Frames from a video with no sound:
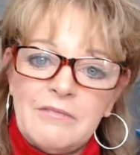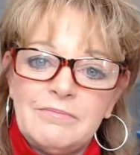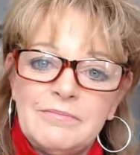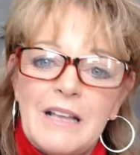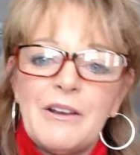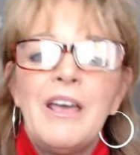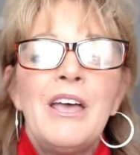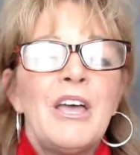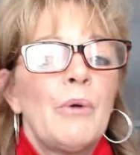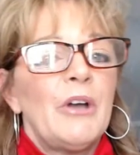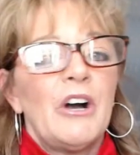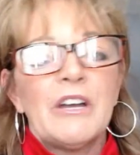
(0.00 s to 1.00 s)
And
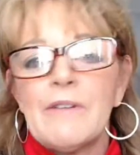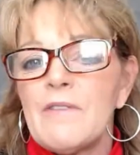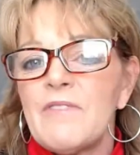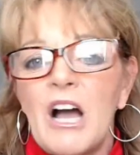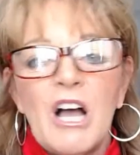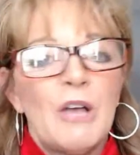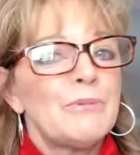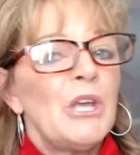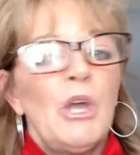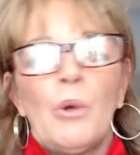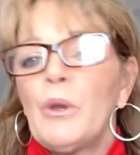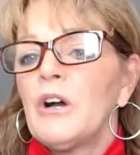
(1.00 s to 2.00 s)
we all give out vibes,
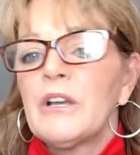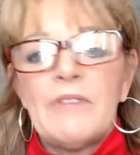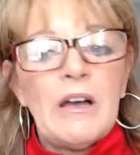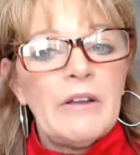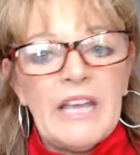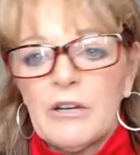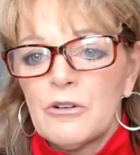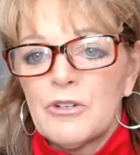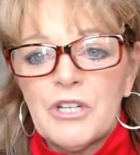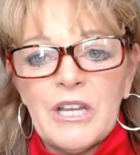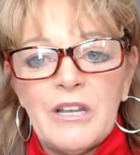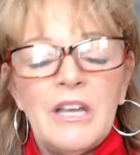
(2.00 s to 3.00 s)
we all give out
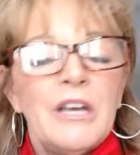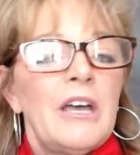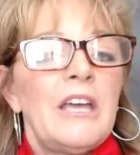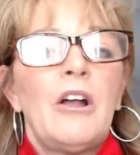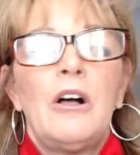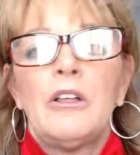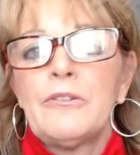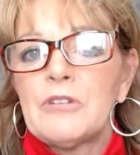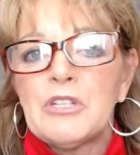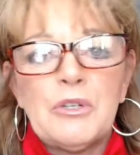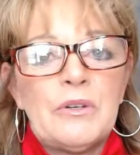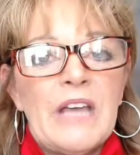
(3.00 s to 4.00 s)
energy, and all of your
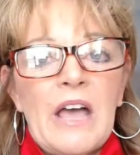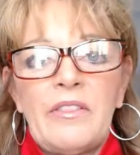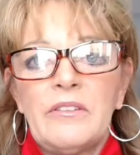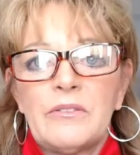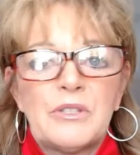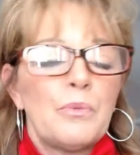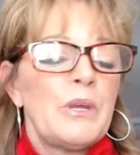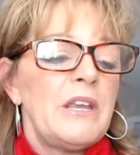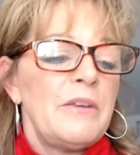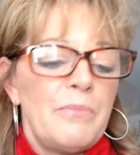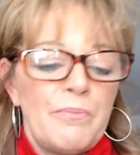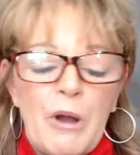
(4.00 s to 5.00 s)
student athletes.
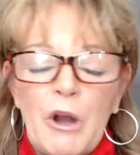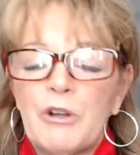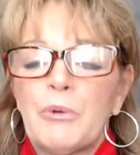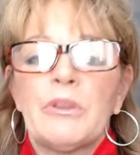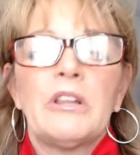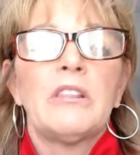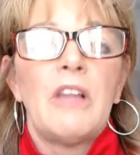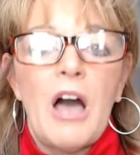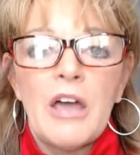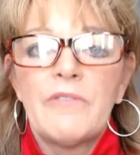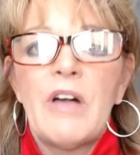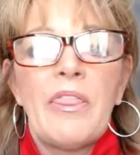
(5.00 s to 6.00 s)
We partner with a
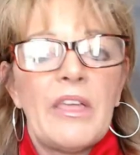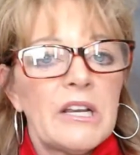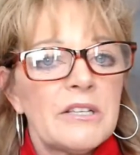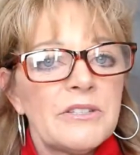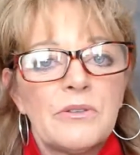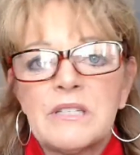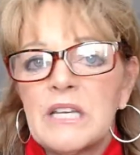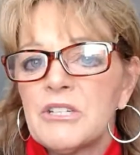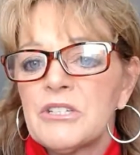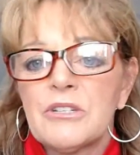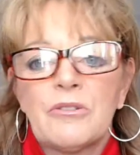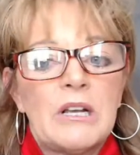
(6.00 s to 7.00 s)
lot of athletic
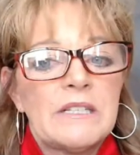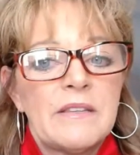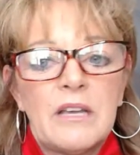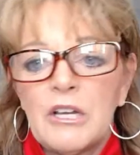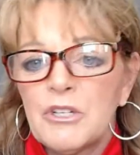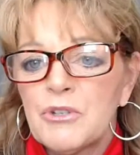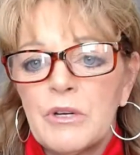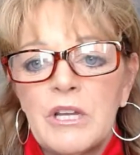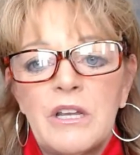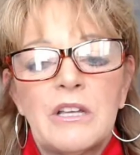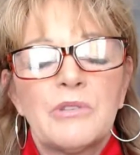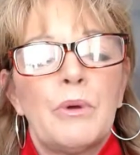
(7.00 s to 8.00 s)
associations across the
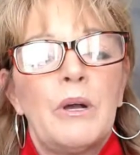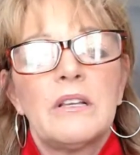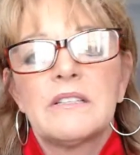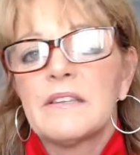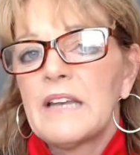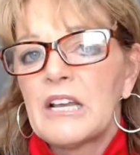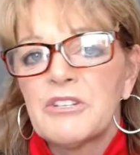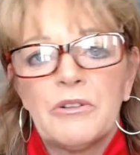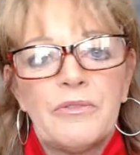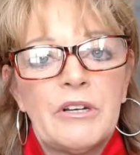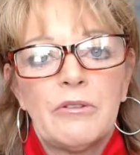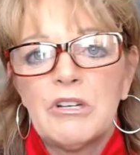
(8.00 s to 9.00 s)
country, as well as the National
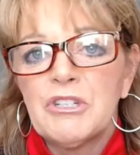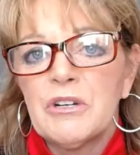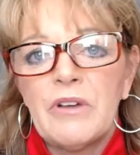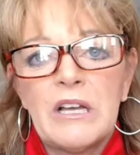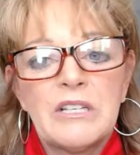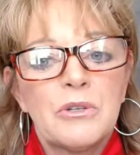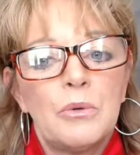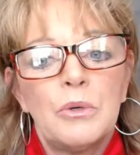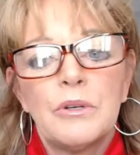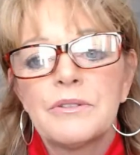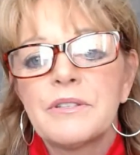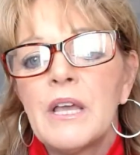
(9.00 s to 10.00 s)
Federation of High
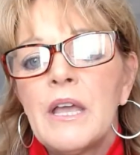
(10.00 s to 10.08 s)
Schools.